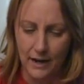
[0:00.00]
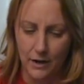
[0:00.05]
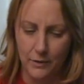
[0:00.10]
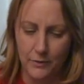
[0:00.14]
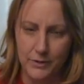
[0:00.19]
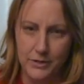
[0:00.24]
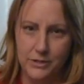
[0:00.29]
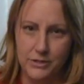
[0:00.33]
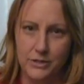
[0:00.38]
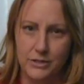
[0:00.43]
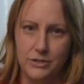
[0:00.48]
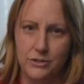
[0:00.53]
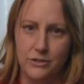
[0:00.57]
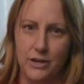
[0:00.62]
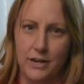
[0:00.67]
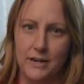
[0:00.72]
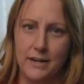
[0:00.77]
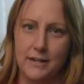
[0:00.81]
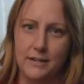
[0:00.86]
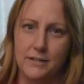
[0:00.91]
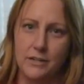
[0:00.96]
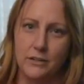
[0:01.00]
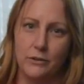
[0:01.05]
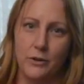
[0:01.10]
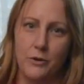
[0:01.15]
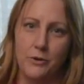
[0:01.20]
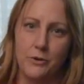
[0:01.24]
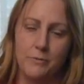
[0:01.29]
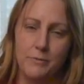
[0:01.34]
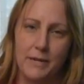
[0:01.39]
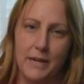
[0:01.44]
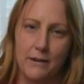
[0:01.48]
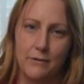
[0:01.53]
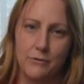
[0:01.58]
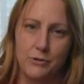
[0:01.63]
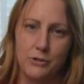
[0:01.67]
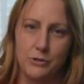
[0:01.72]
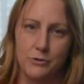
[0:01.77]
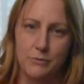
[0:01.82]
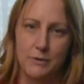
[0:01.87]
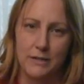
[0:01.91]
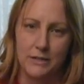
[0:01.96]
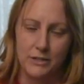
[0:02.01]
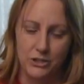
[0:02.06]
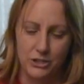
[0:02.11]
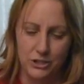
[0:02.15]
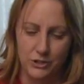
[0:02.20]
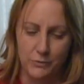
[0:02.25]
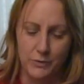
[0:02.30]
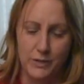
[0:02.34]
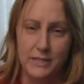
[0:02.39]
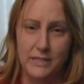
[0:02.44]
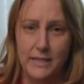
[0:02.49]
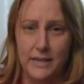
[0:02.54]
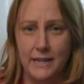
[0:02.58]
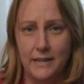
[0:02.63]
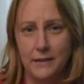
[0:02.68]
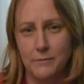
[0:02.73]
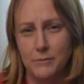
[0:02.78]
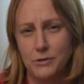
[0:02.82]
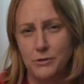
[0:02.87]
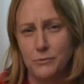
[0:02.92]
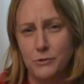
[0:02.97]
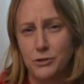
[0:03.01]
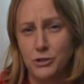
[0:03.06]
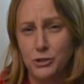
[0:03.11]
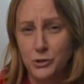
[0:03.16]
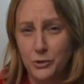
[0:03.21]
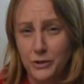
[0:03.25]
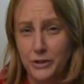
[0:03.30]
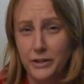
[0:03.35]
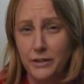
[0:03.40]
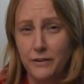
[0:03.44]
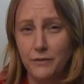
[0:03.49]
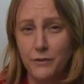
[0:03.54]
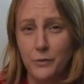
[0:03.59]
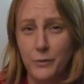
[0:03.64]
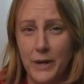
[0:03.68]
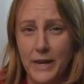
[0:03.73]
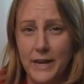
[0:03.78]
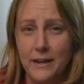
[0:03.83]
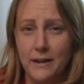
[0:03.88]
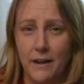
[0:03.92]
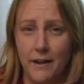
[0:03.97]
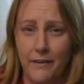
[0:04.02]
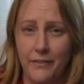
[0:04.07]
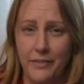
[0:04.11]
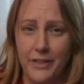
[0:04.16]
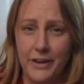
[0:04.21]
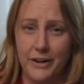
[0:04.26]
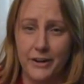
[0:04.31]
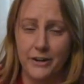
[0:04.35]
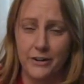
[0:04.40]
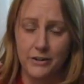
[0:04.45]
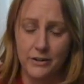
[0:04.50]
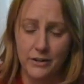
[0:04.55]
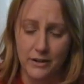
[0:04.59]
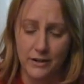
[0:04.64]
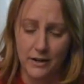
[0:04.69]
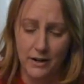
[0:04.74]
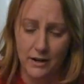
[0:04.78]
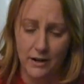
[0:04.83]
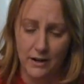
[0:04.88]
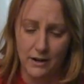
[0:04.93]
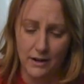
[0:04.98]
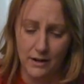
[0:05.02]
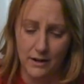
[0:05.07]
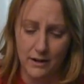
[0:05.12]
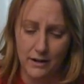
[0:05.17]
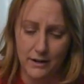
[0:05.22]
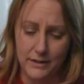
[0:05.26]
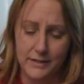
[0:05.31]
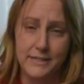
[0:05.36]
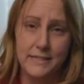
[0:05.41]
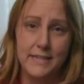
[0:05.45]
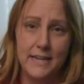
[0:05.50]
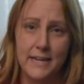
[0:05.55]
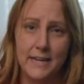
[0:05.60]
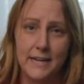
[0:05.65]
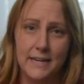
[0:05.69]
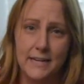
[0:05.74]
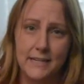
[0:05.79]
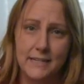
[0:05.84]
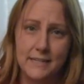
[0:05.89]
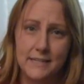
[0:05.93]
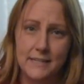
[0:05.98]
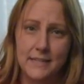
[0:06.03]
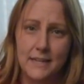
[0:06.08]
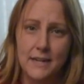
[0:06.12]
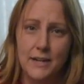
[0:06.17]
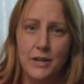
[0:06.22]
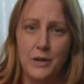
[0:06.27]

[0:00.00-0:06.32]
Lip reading: We just try not to load them down too much. We take a majority of the weight on their day hikes.